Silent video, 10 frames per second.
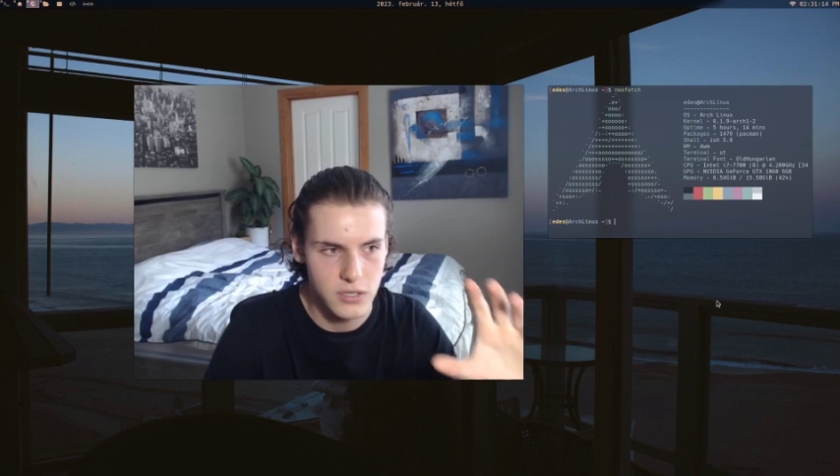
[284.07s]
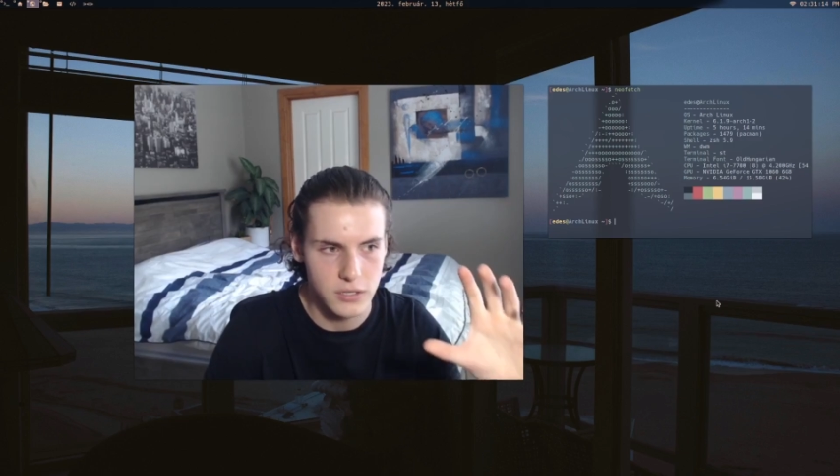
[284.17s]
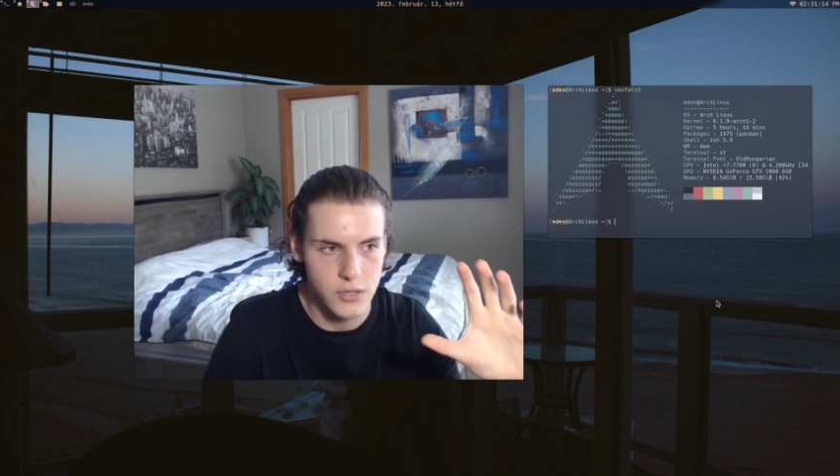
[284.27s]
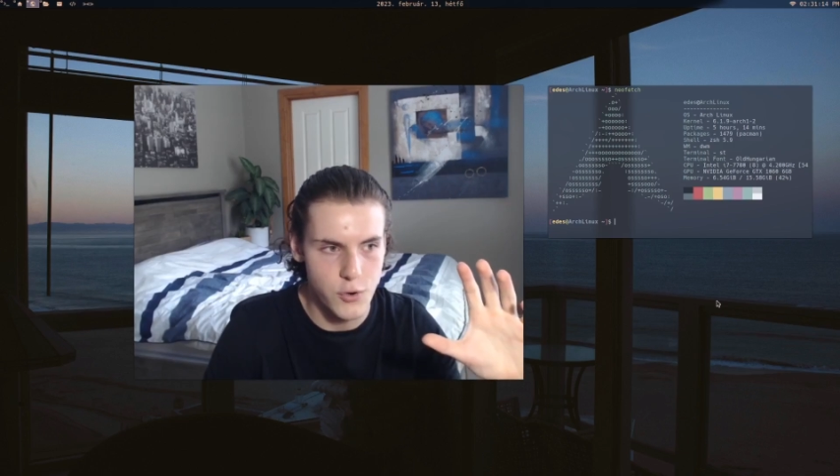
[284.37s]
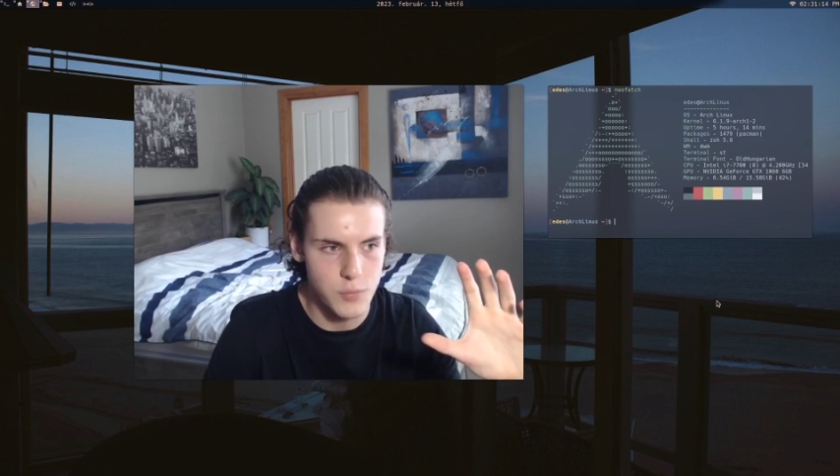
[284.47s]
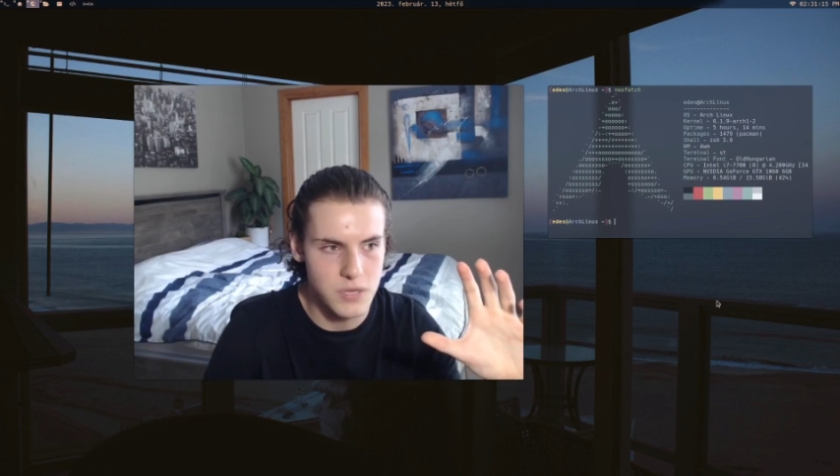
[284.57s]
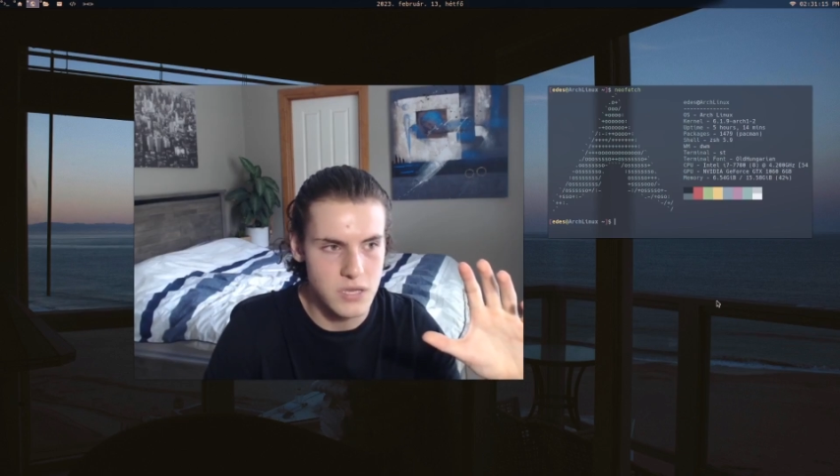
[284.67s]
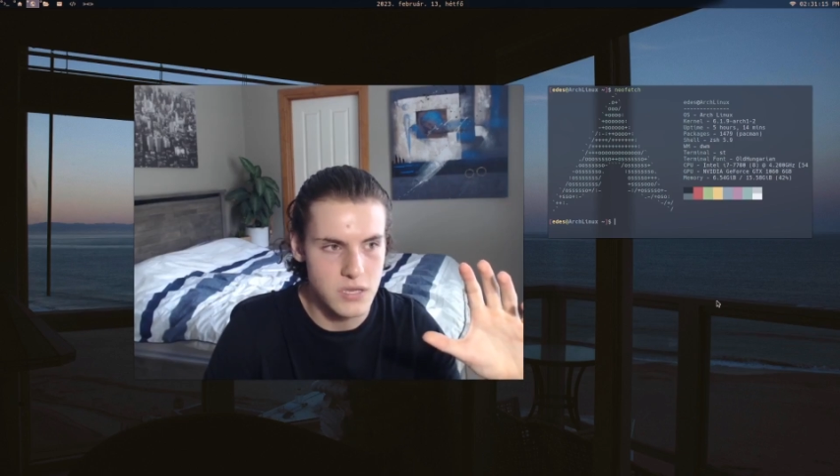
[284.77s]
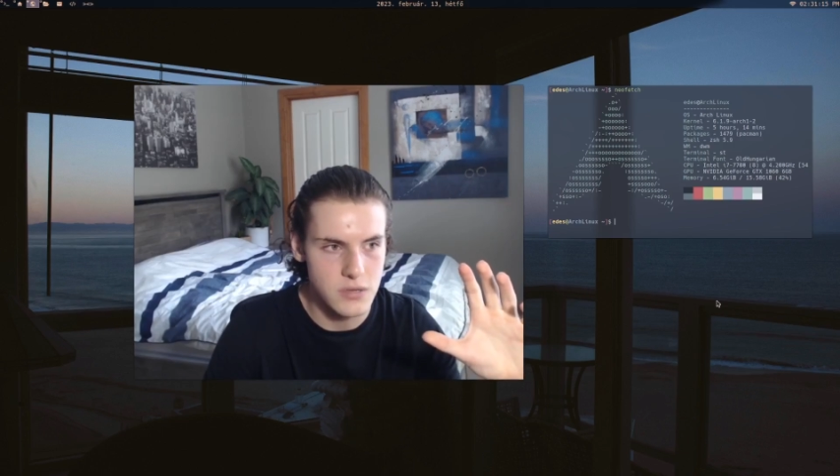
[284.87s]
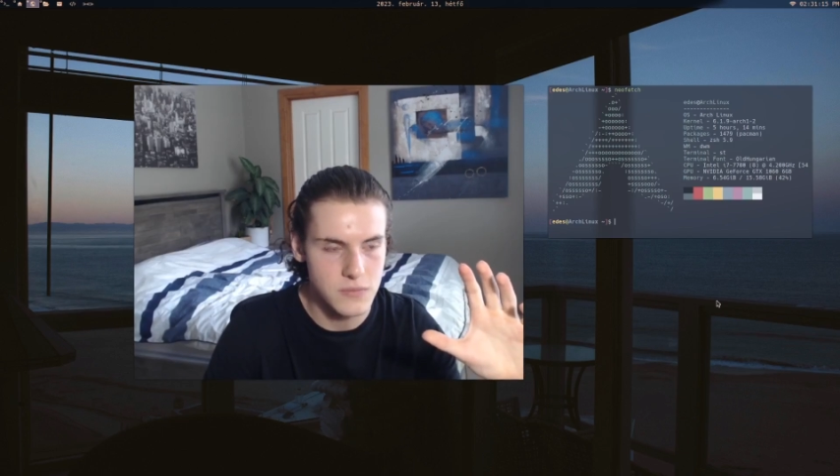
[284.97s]
there will
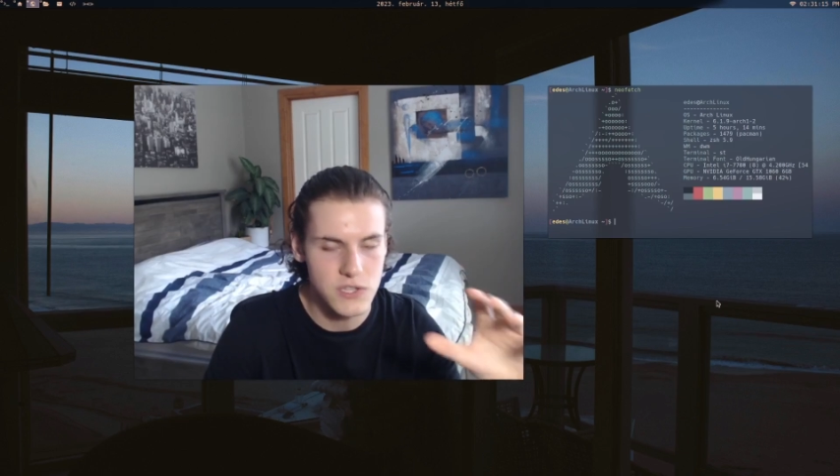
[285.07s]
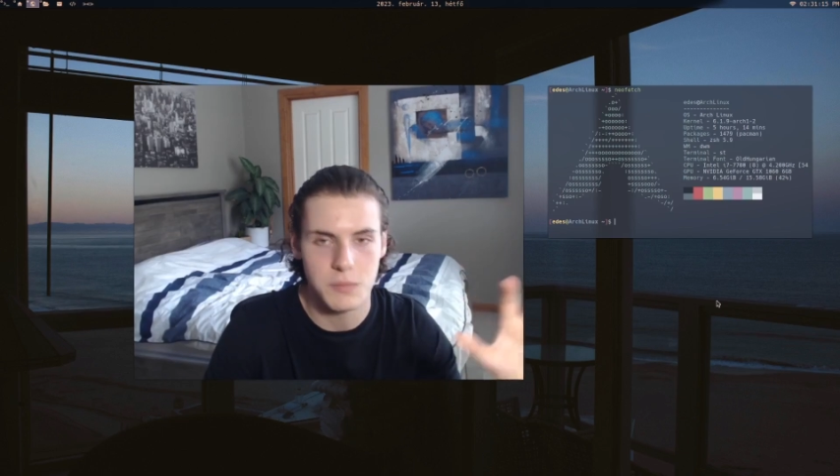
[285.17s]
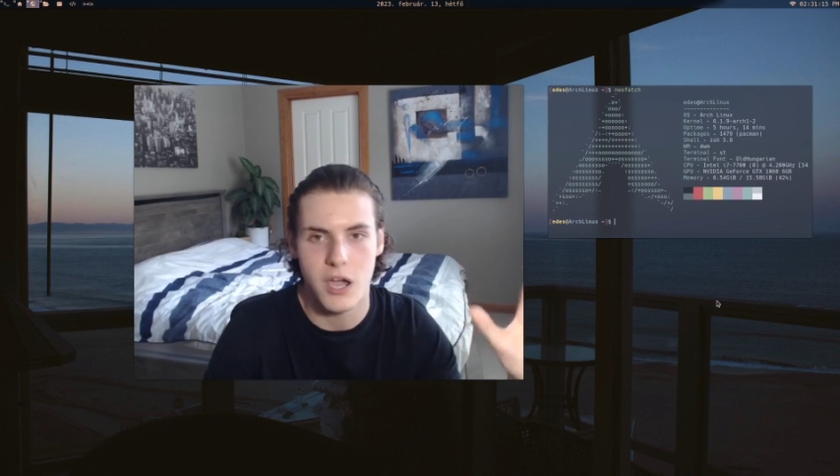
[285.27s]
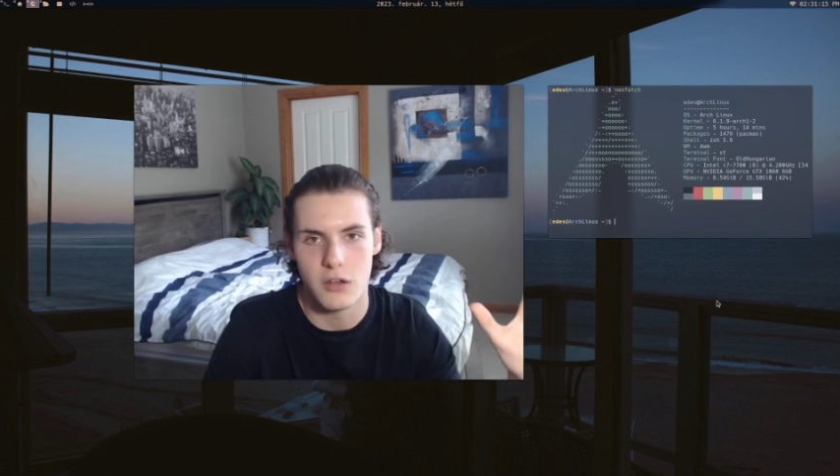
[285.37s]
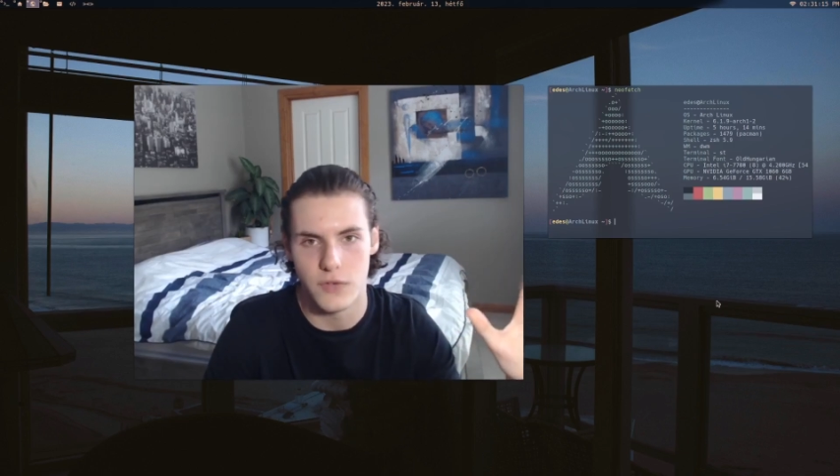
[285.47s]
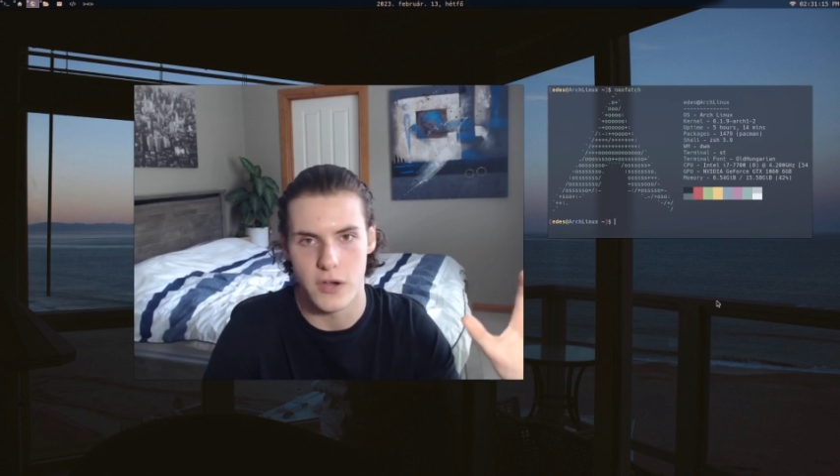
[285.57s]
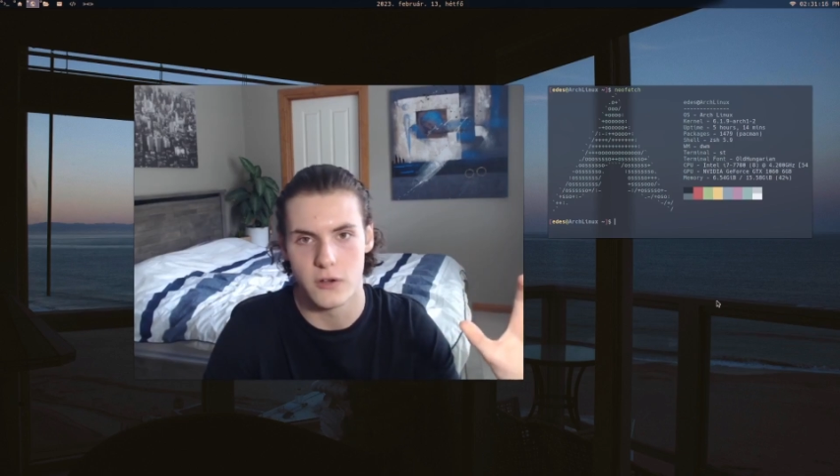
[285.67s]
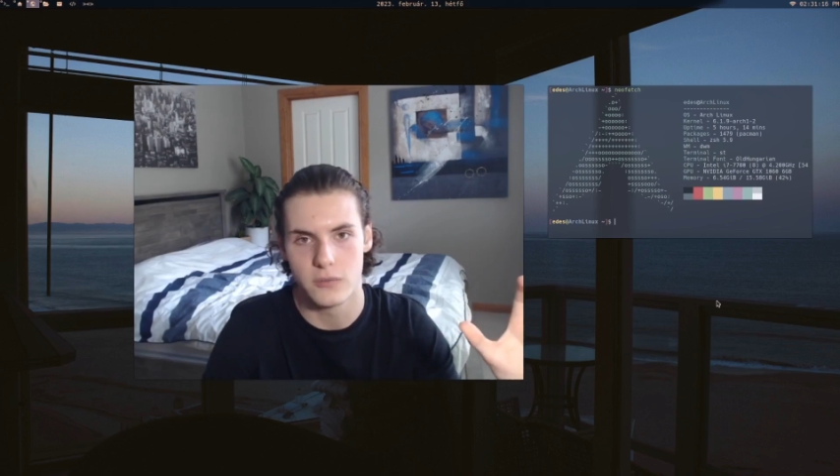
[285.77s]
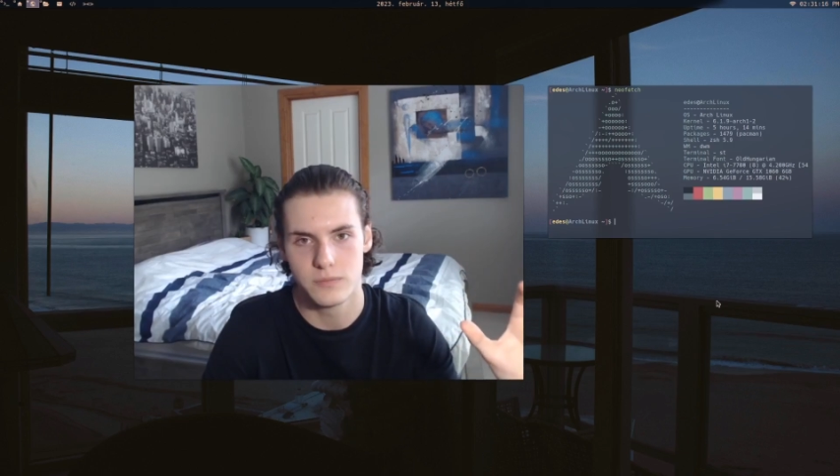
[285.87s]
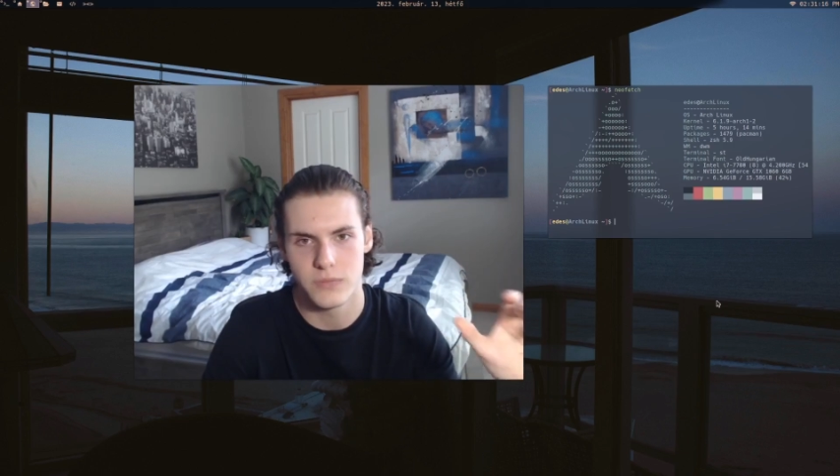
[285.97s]
be some kind of error.